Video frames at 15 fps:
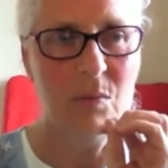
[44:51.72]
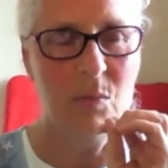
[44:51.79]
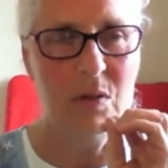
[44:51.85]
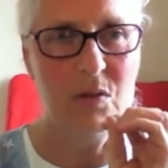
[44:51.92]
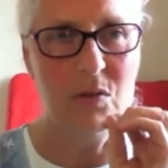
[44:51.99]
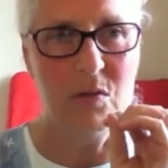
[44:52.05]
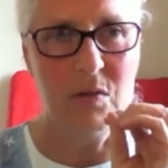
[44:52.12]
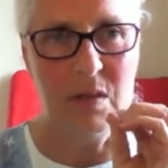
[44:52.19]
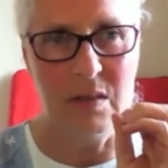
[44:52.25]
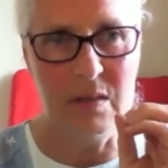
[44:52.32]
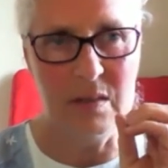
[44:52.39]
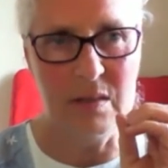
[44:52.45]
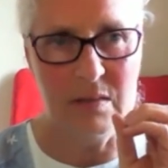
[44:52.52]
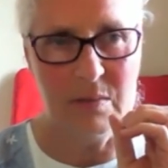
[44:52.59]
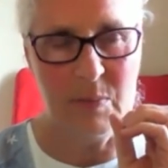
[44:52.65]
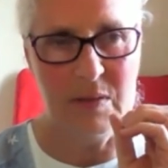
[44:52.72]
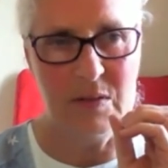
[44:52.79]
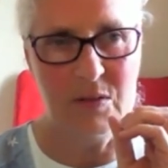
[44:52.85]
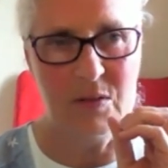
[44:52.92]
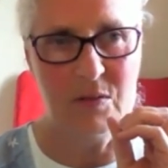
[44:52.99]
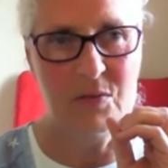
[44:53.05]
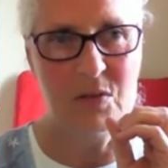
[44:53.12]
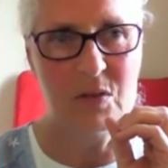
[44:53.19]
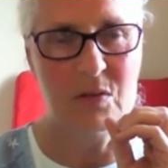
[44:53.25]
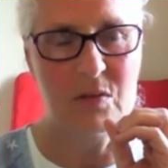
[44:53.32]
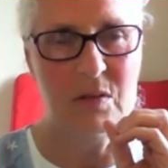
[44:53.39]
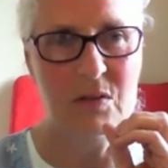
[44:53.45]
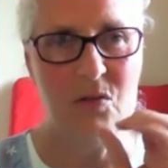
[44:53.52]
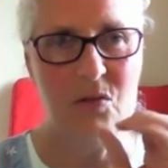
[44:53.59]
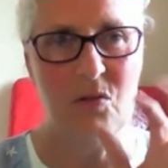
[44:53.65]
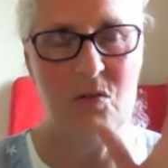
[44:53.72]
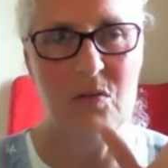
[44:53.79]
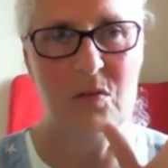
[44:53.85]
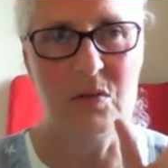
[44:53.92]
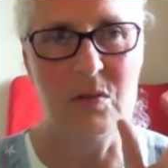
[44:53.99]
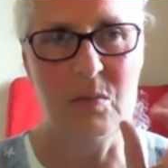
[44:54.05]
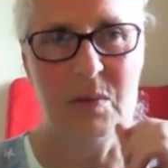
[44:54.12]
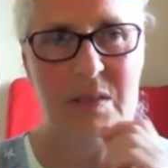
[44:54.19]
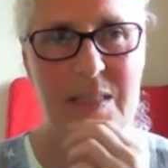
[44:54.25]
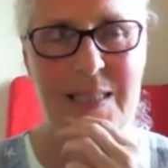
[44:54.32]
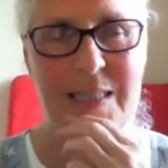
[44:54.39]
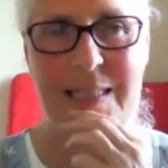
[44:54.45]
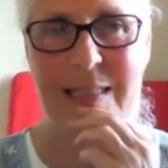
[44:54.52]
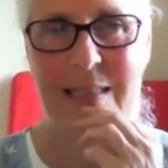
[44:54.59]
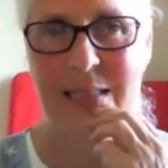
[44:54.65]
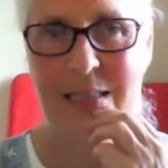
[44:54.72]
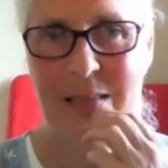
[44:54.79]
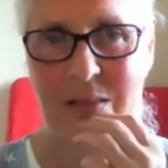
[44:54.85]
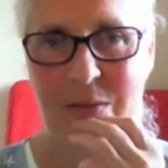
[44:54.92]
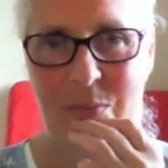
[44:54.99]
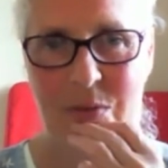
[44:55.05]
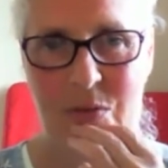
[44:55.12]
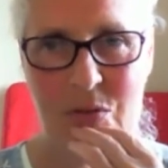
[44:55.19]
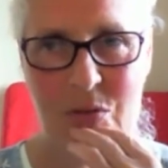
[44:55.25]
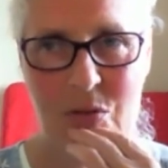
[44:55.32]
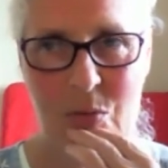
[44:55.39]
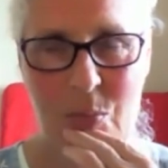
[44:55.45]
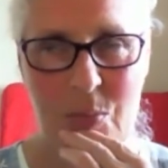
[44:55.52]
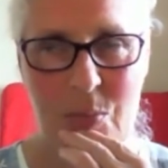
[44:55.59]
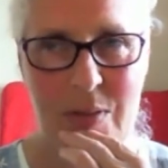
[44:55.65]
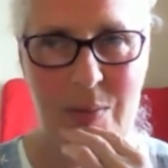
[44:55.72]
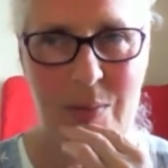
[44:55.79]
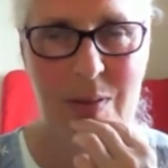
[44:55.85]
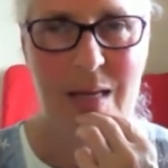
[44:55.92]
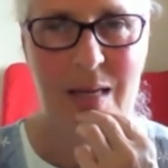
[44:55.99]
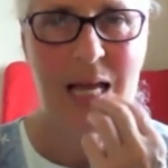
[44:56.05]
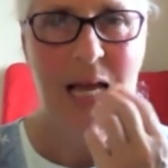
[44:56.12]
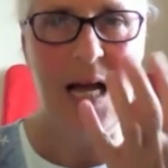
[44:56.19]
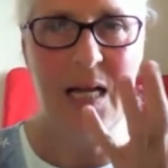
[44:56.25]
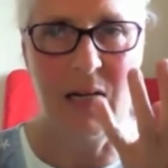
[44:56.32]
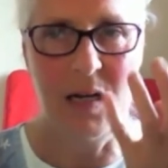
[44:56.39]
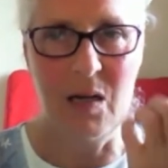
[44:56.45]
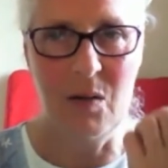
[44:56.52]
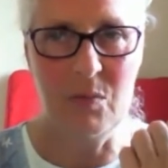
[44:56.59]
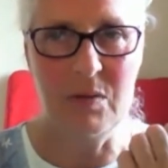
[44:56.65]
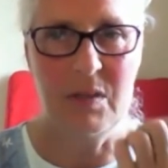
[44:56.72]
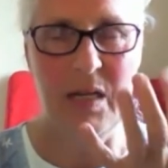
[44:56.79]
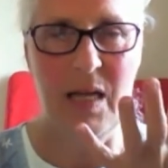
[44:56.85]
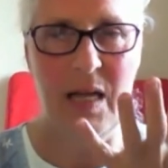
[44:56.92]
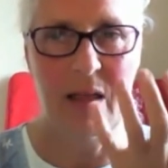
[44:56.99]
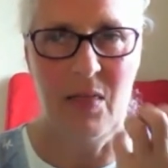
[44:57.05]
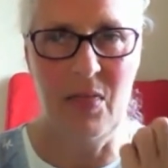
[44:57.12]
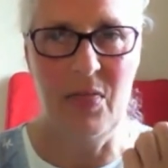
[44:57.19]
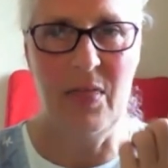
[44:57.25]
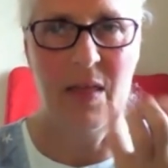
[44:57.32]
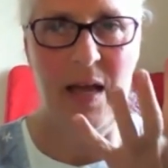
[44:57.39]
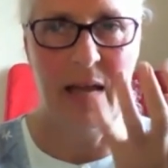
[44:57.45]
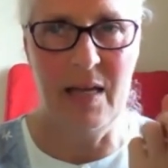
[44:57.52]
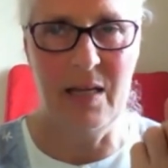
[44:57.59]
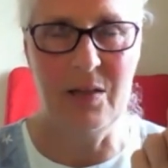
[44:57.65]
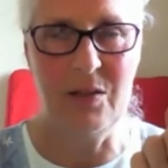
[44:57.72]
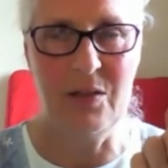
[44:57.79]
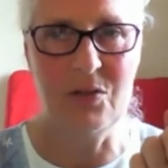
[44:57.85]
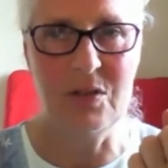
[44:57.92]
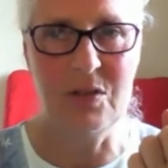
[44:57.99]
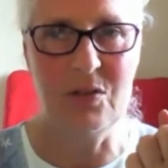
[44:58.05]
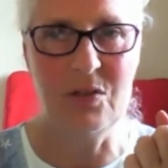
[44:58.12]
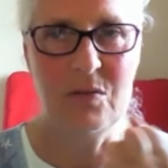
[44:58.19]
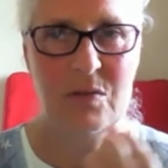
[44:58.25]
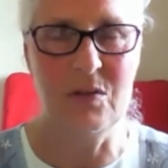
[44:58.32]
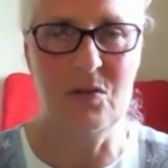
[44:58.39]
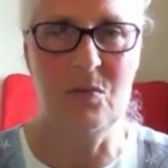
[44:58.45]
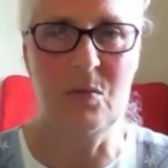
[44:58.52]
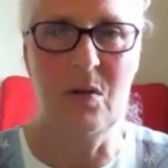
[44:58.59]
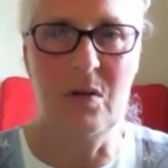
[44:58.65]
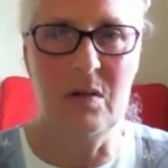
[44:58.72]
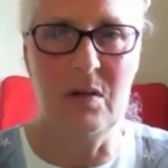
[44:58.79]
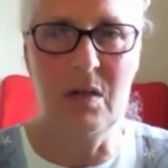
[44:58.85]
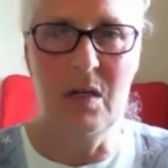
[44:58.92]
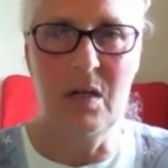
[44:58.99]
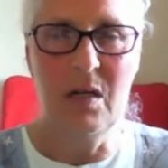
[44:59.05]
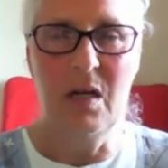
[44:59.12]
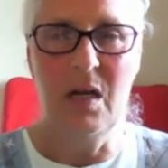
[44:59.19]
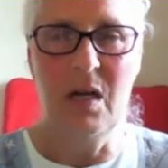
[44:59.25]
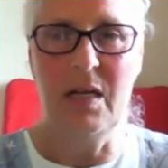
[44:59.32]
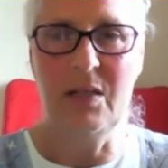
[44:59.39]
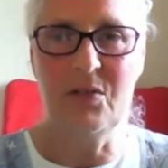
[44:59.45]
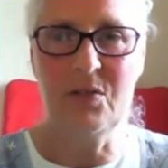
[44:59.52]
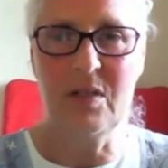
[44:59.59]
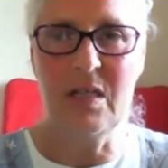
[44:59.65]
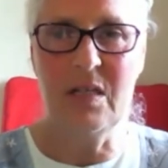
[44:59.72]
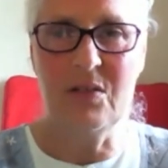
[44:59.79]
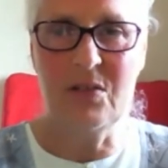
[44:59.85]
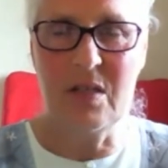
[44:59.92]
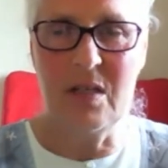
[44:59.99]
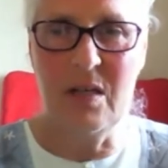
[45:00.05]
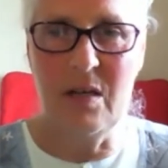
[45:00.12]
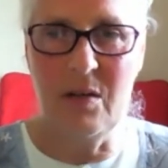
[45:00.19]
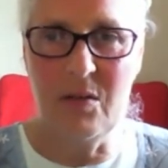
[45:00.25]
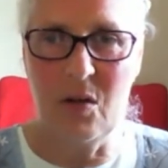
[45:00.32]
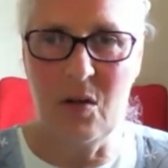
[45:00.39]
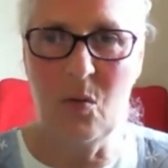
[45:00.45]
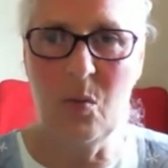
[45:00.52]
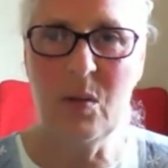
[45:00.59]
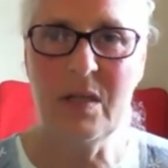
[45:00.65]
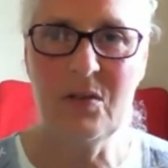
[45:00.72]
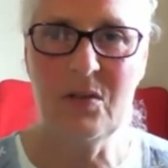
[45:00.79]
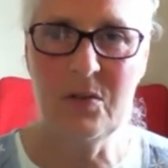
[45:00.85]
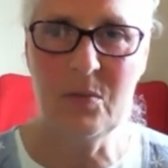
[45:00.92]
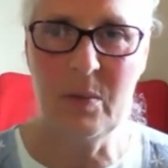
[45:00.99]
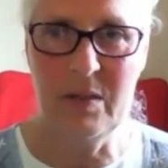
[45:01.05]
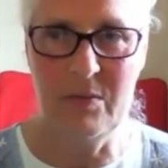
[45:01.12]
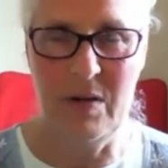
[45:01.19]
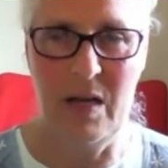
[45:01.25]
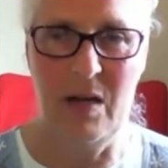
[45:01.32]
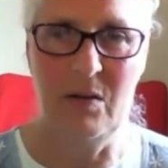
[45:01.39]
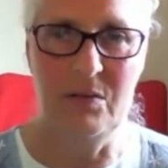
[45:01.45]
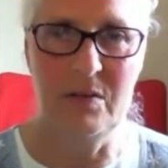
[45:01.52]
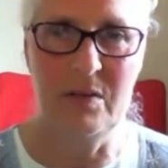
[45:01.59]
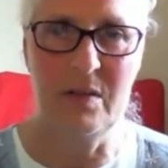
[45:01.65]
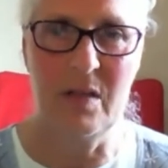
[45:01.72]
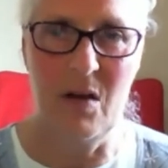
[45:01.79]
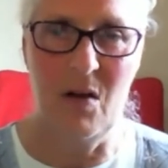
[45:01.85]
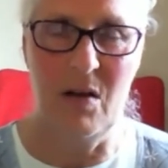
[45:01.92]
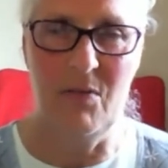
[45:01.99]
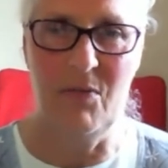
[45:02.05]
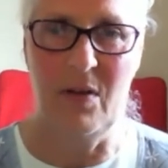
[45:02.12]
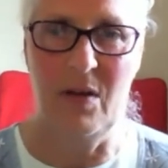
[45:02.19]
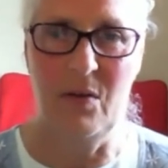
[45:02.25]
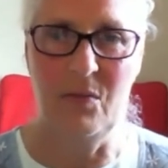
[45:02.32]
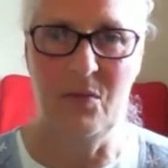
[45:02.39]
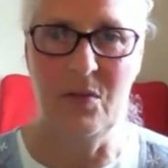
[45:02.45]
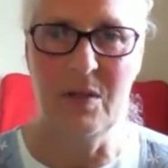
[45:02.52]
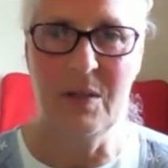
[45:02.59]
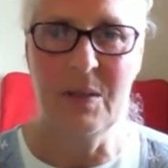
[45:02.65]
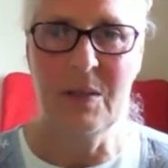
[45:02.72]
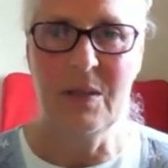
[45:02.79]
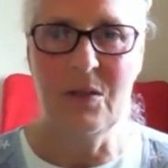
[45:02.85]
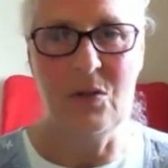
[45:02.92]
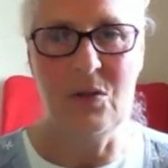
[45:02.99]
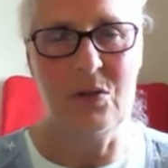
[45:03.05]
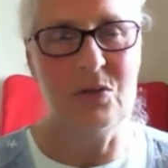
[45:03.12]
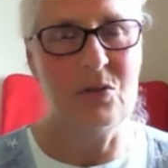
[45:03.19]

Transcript: when you're in that space of stillness, you're automatically connected with the Supreme, and I would let that energy do its work. It's the quickest way round that I've found. You can